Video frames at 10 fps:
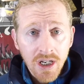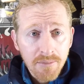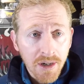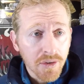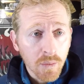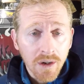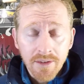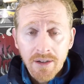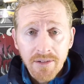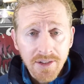but it's worth
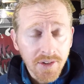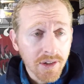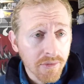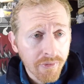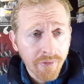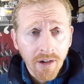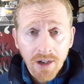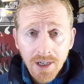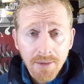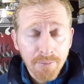every single
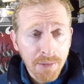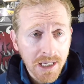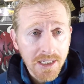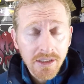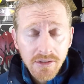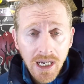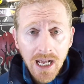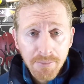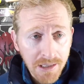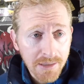fucking penny you
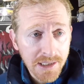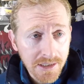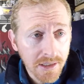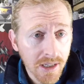got, baby.